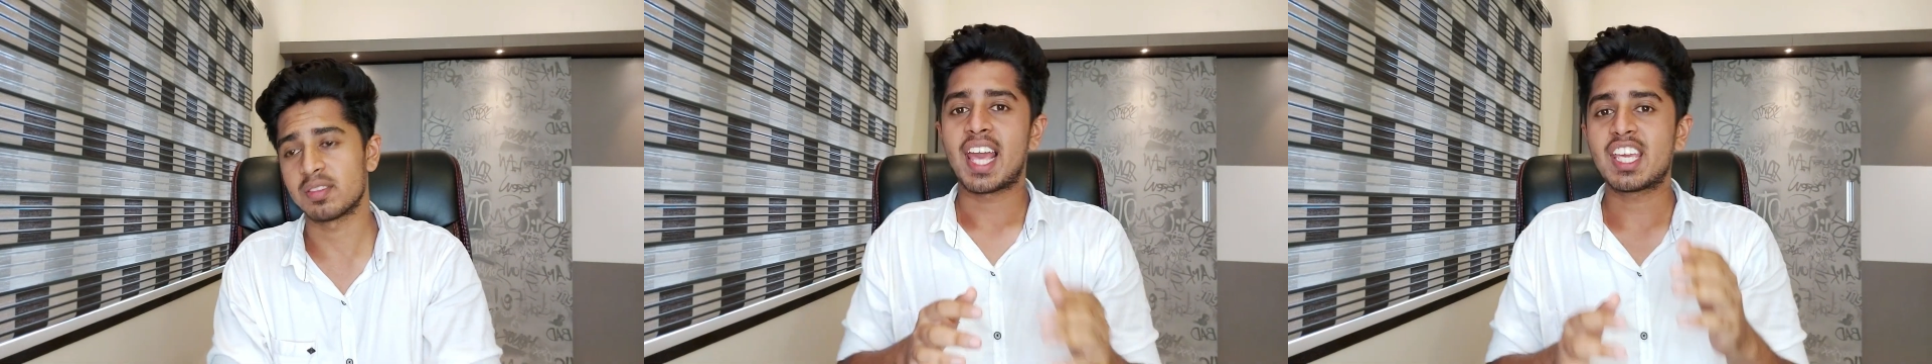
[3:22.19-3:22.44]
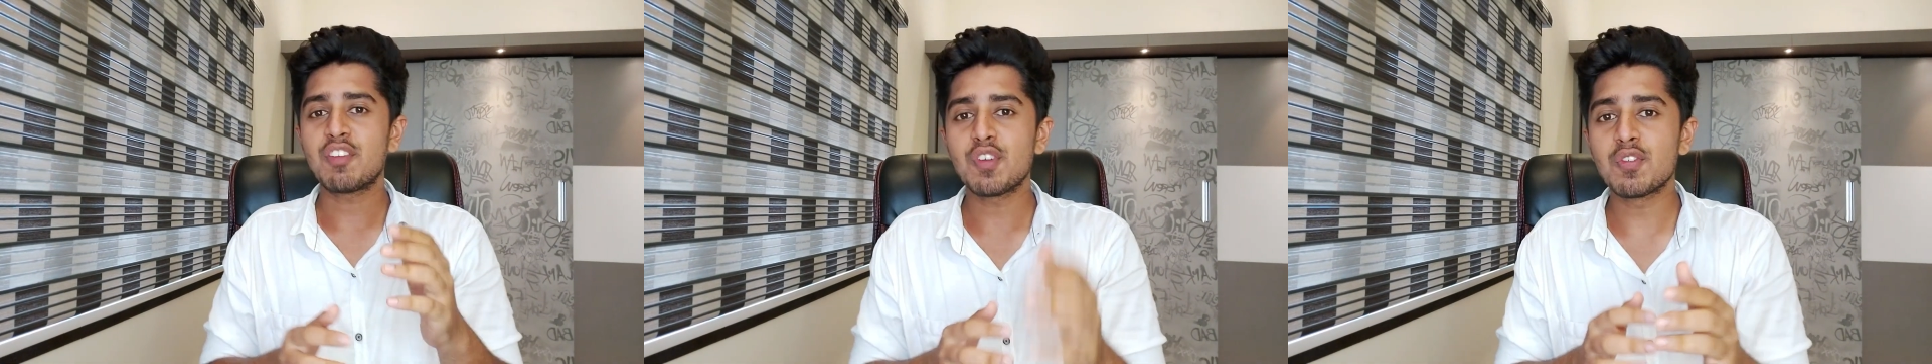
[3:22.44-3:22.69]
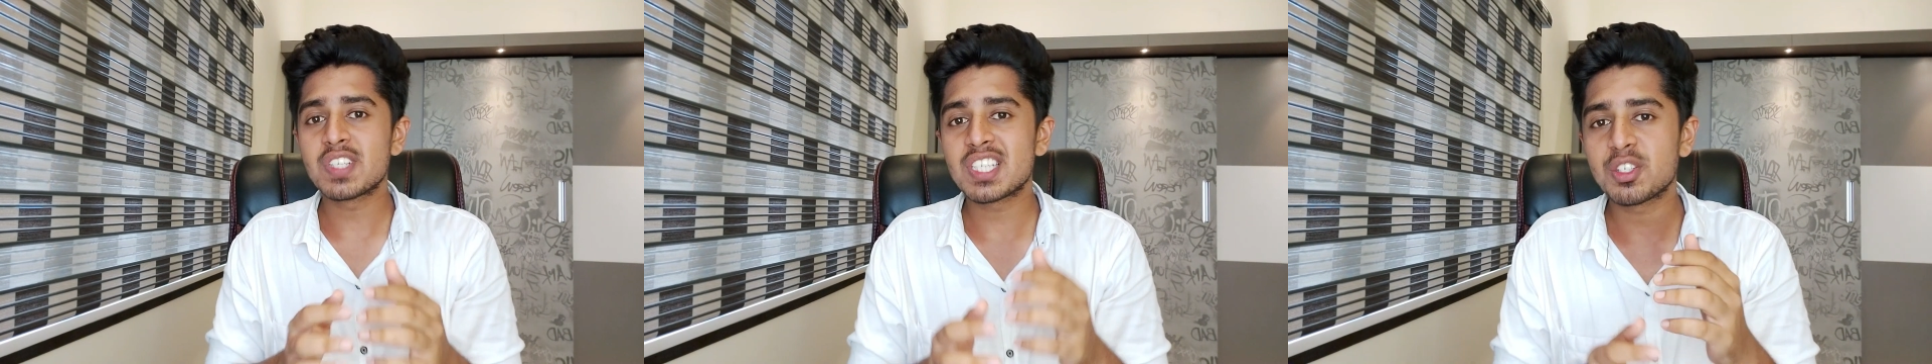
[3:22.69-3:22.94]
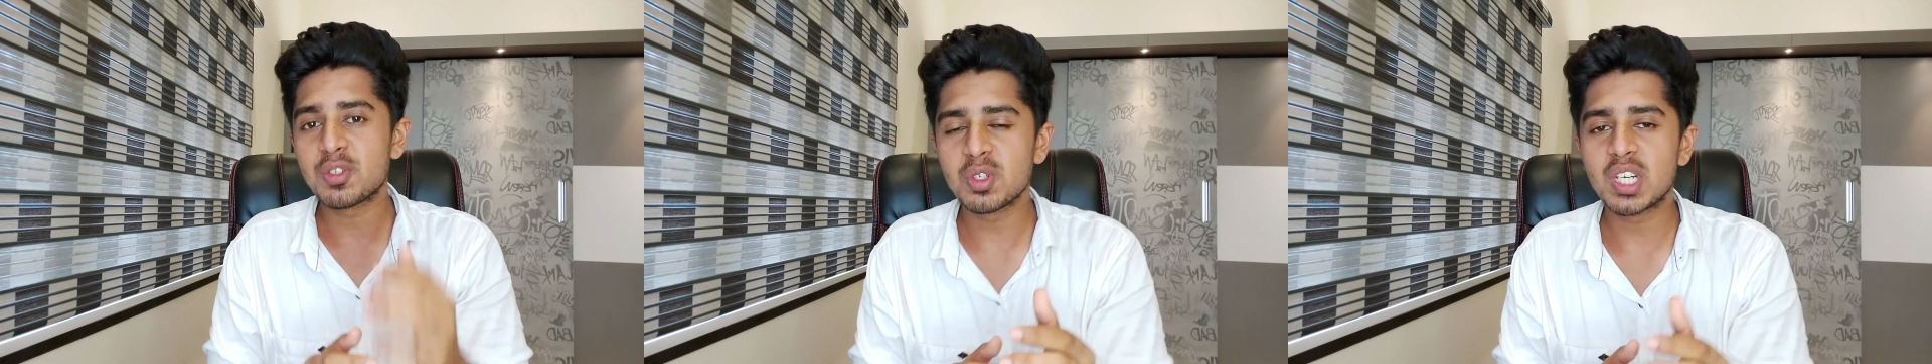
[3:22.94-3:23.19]
Like if you
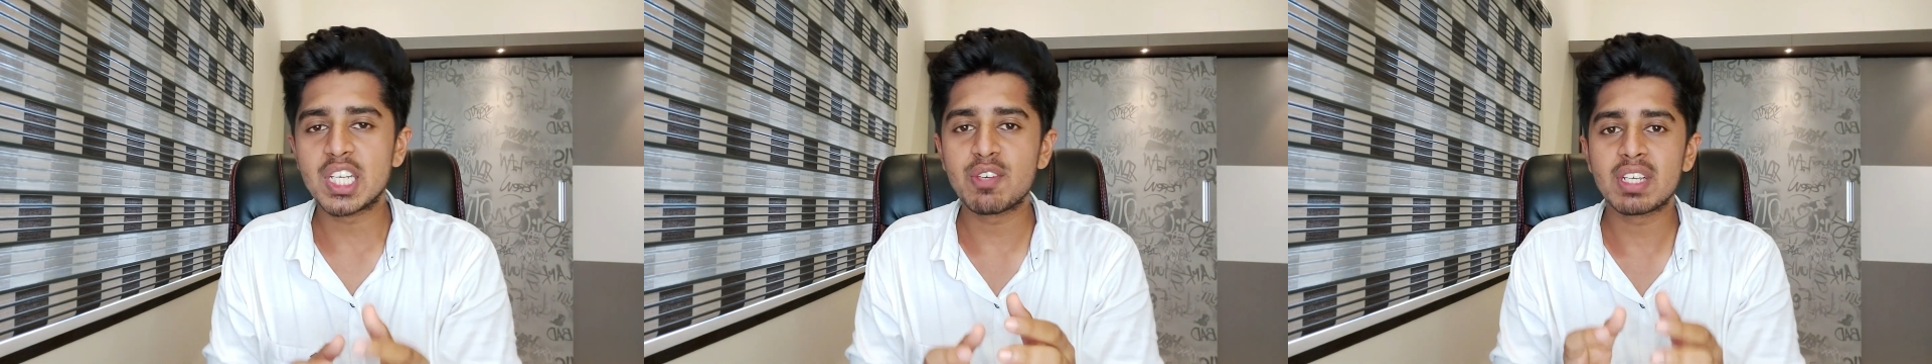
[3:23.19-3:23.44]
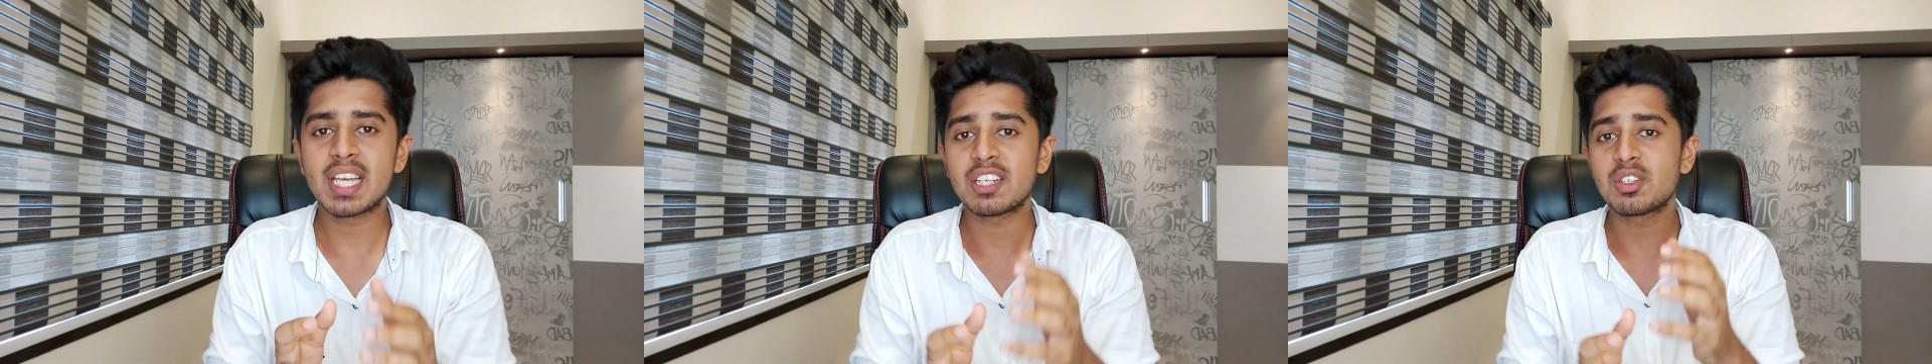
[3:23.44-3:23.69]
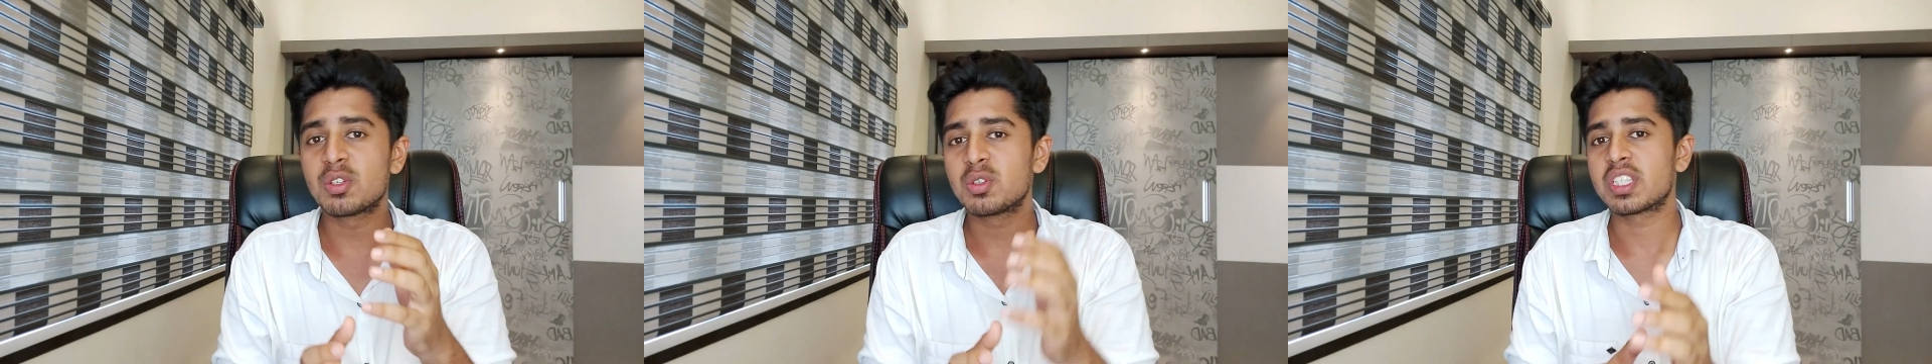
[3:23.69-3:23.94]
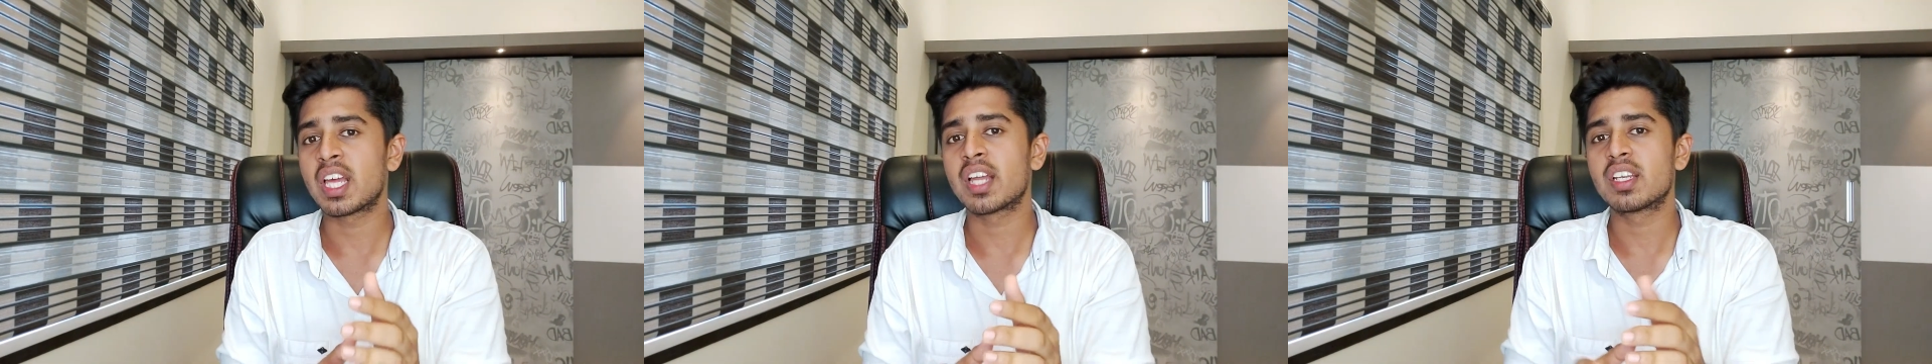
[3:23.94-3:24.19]
visit Google, you will get to
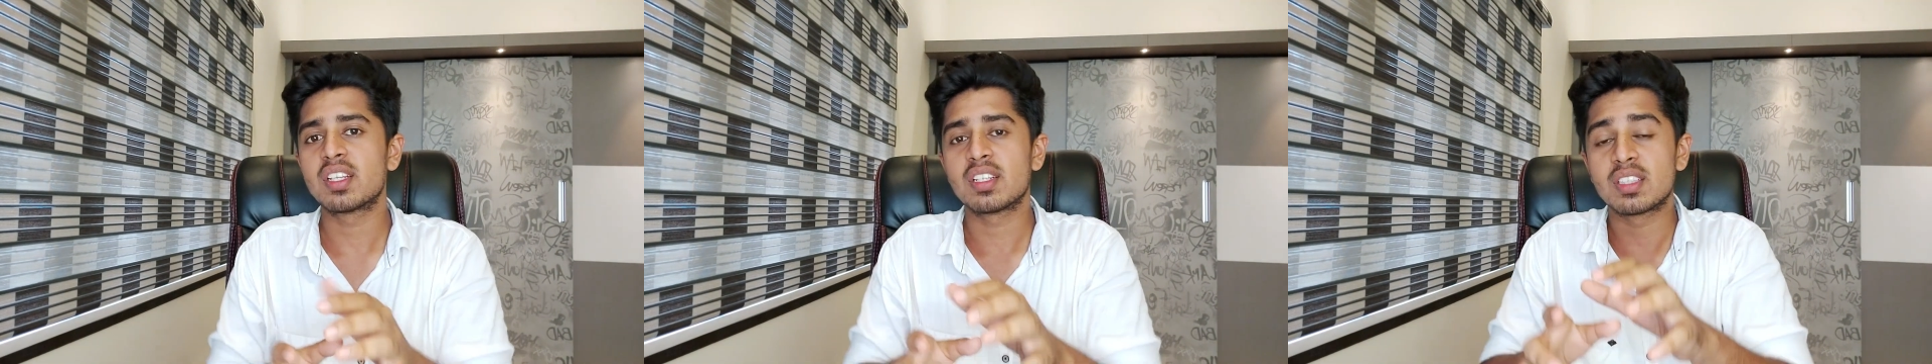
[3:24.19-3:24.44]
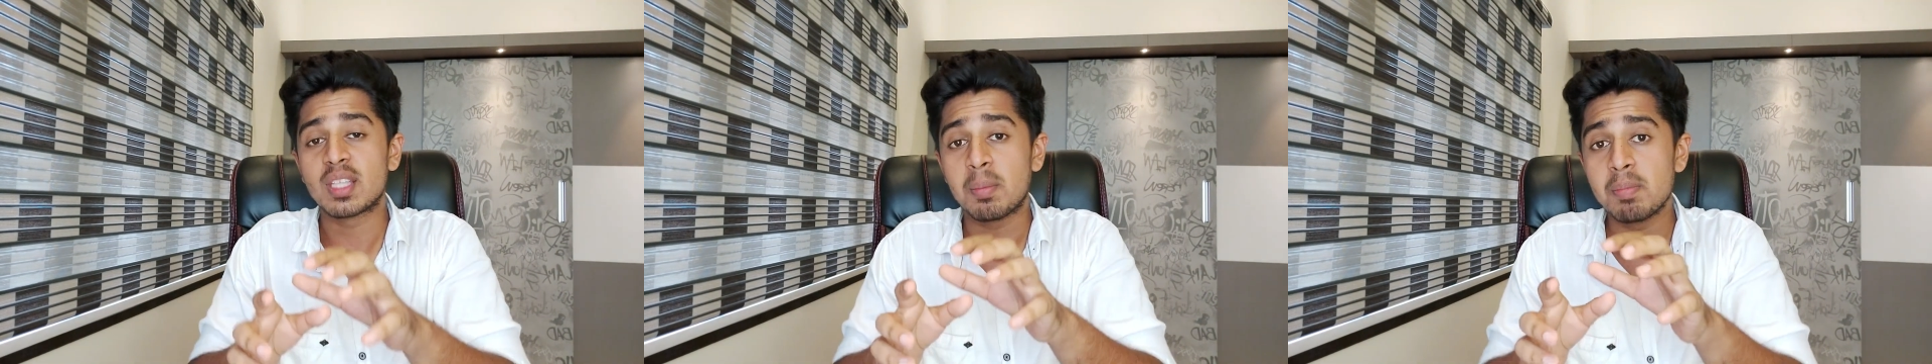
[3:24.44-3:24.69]
know that the